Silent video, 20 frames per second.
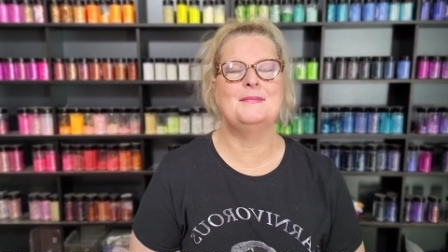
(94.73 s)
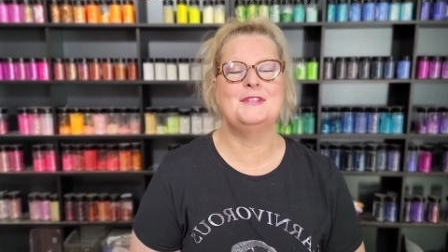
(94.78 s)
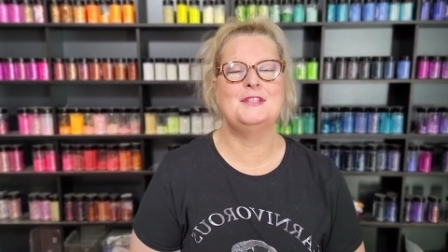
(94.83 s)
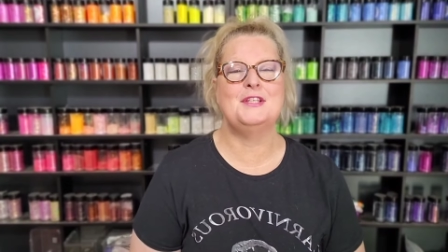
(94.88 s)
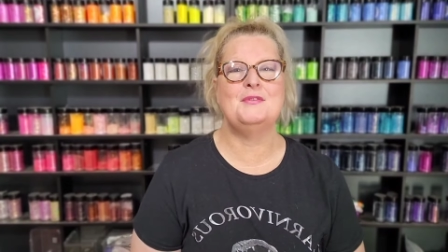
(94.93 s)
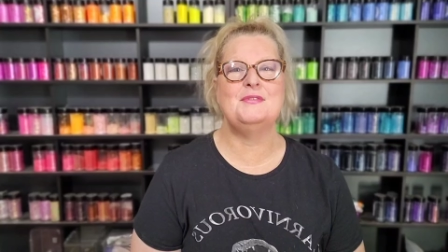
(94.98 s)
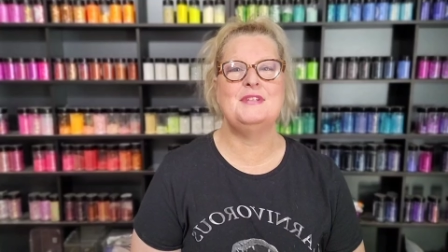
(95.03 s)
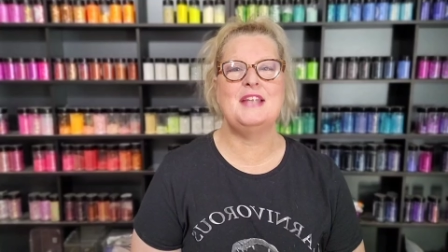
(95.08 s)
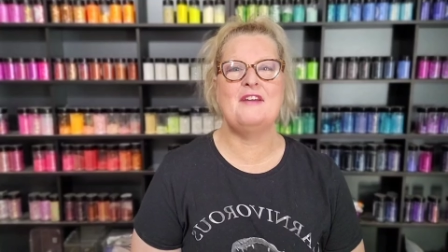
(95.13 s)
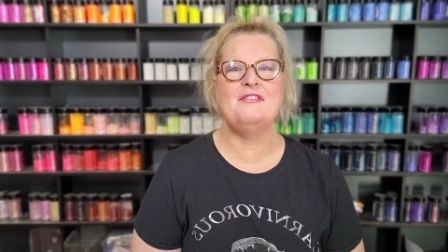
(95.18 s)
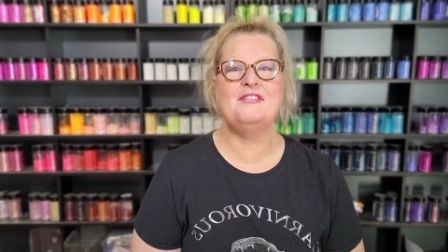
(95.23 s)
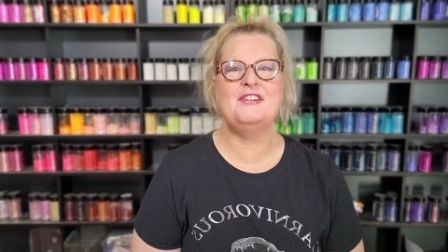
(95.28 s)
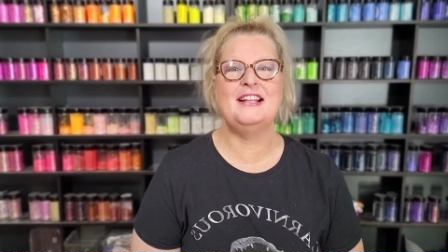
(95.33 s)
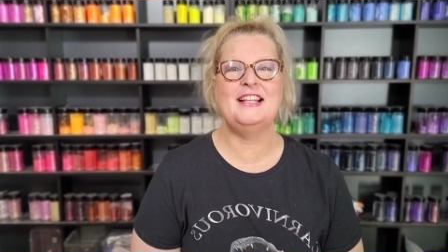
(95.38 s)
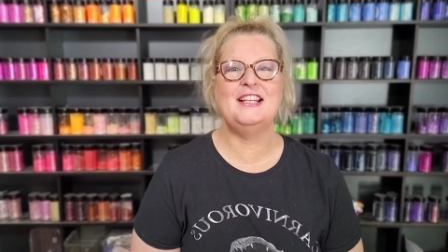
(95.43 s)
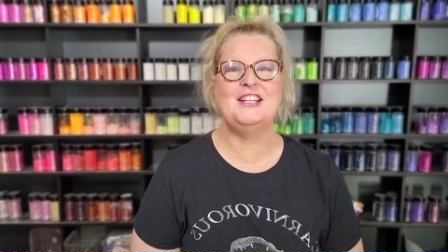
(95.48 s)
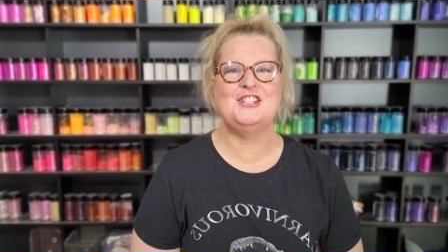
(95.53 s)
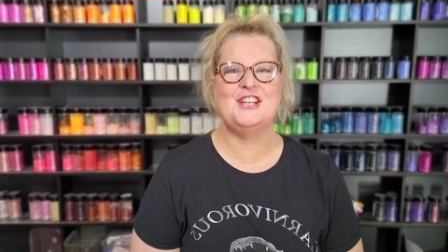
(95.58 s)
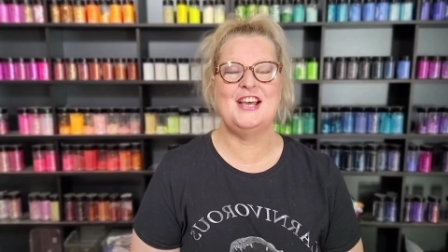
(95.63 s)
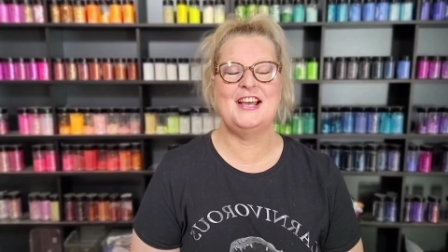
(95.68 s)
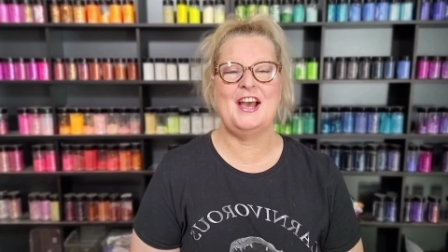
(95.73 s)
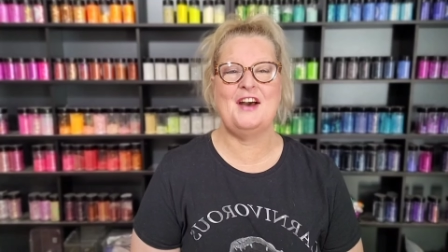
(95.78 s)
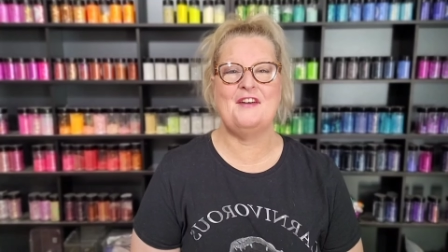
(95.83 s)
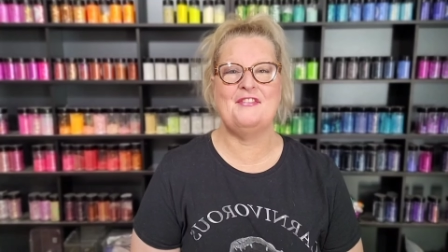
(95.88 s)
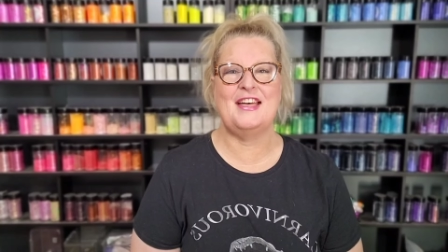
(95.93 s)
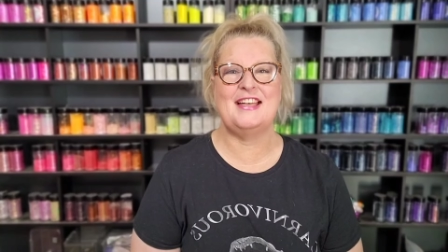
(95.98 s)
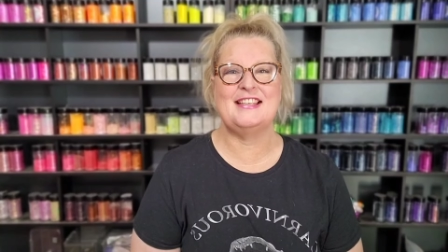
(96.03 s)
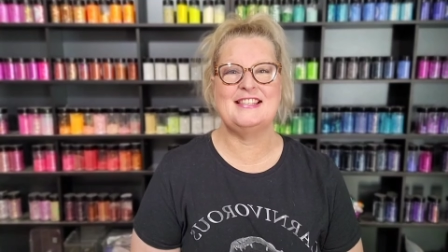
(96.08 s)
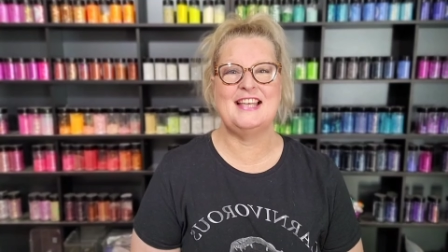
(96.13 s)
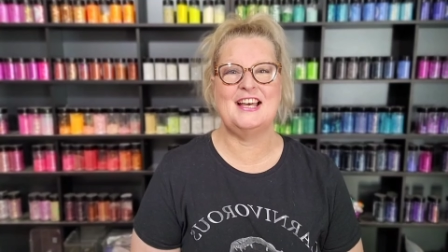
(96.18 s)
So definitely check out
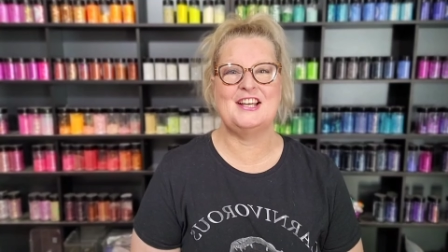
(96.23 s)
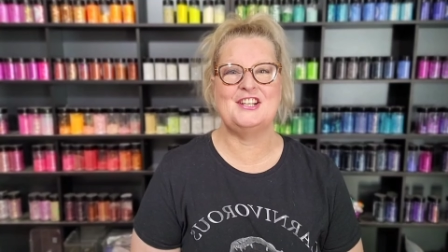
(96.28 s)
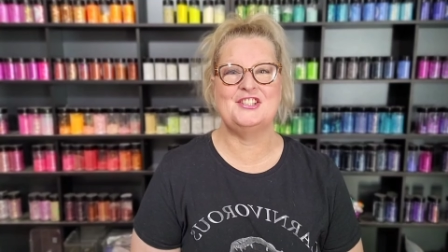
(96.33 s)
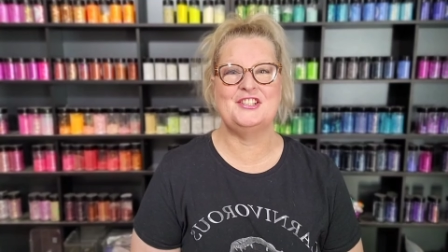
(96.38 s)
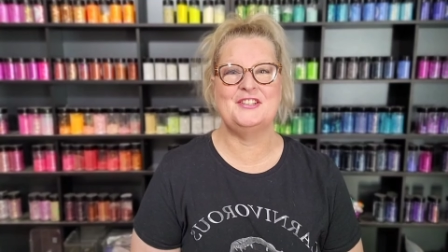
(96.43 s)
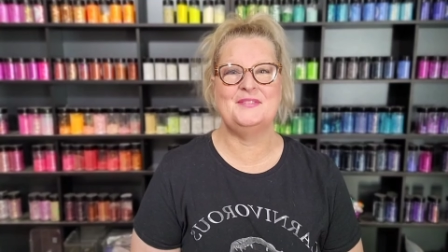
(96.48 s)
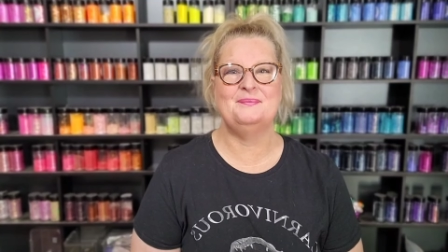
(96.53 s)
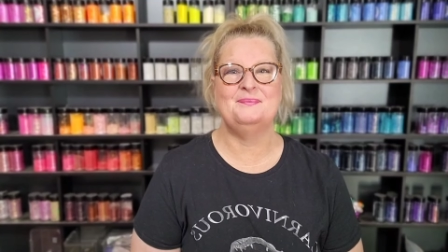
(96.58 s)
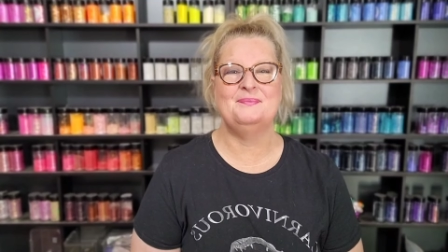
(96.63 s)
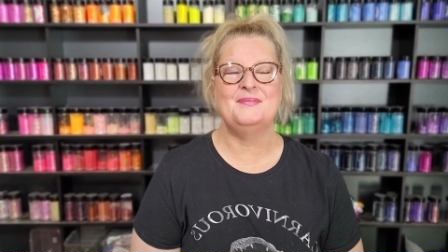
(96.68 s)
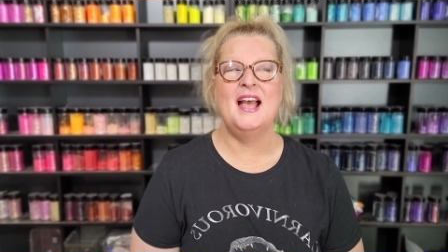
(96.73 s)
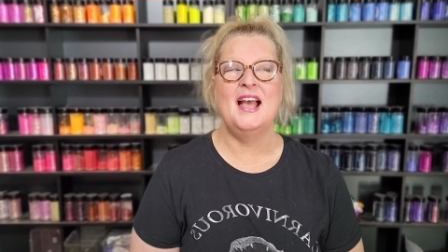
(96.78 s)
that section.